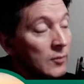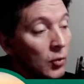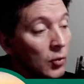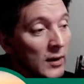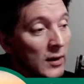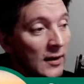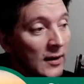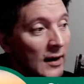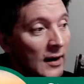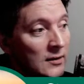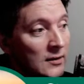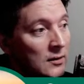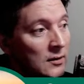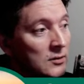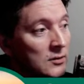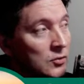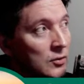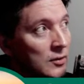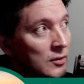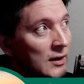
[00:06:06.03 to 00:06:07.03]
weekender,
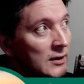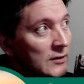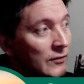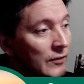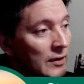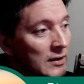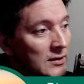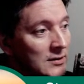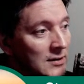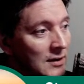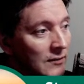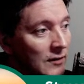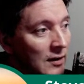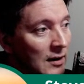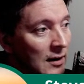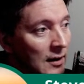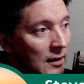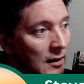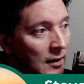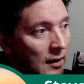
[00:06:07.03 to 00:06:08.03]
so thanks for that, Stephen,
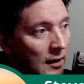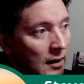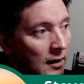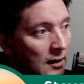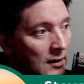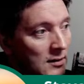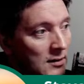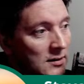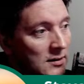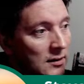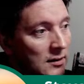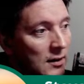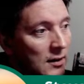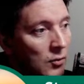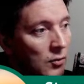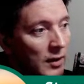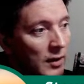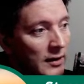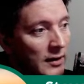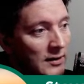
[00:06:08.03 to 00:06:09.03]
is that
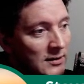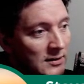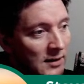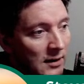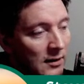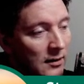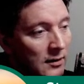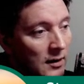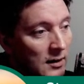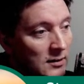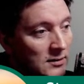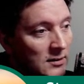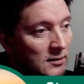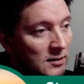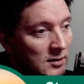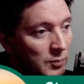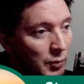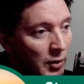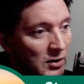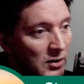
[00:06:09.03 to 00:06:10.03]
Neil Lennon said in
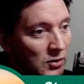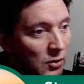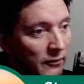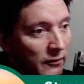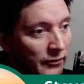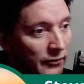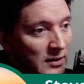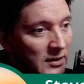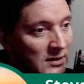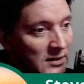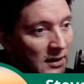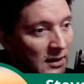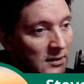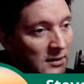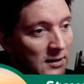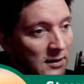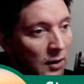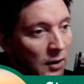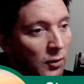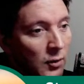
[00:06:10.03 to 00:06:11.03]
yesterday's press conference he
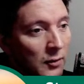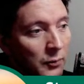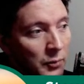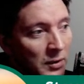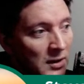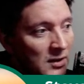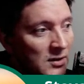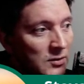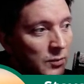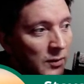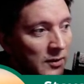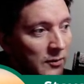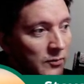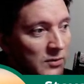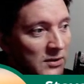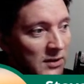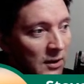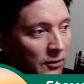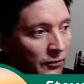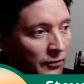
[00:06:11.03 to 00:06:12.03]
is now at peace with
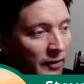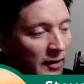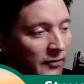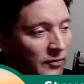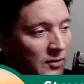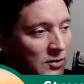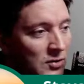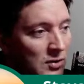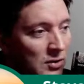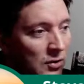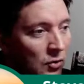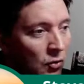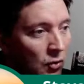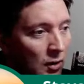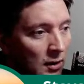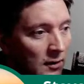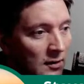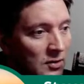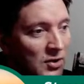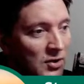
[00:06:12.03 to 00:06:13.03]
himself after
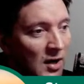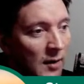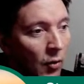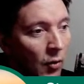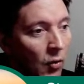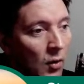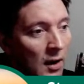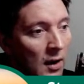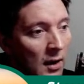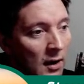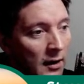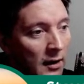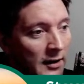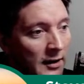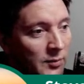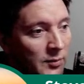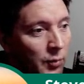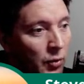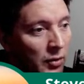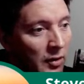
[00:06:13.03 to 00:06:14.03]
securing the treble
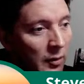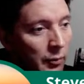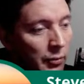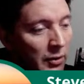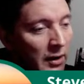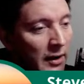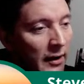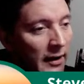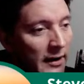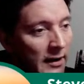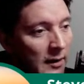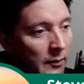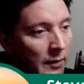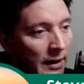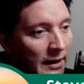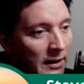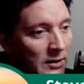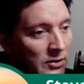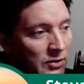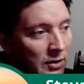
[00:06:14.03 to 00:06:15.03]
as both a player and a
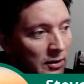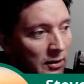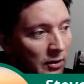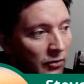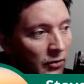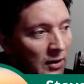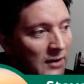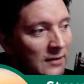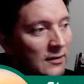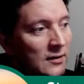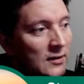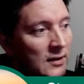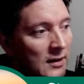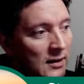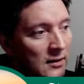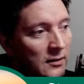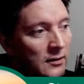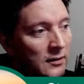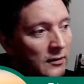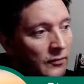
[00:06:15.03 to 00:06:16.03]
manager. Great to
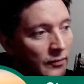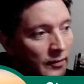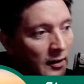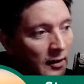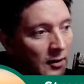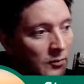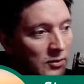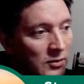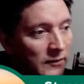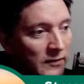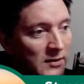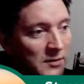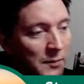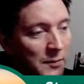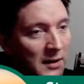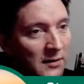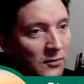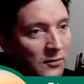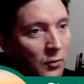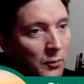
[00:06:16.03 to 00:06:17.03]
hear in terms of his
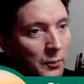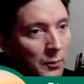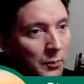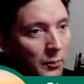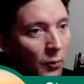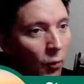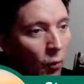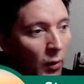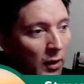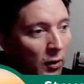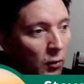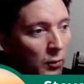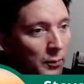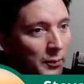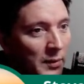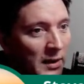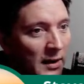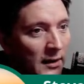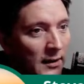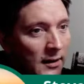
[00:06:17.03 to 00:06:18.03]
mental
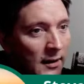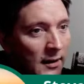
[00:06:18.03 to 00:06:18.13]
well-being.